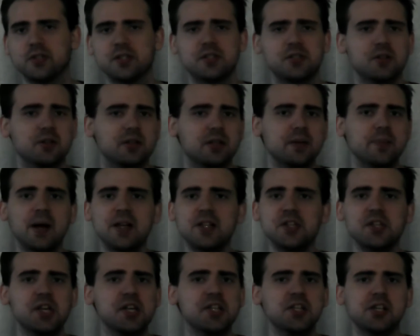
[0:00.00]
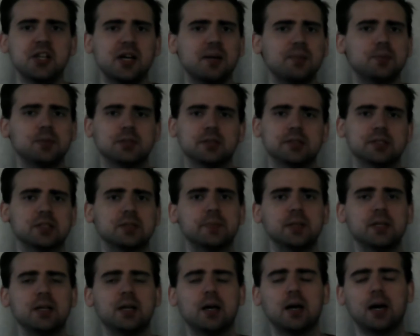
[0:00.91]
So they might change it up a little
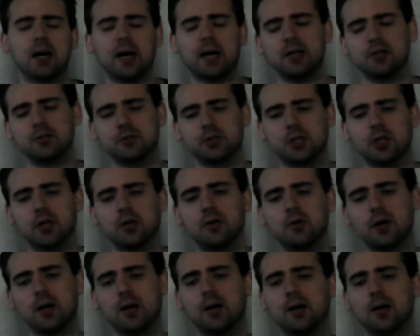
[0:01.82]
bit. I don't know.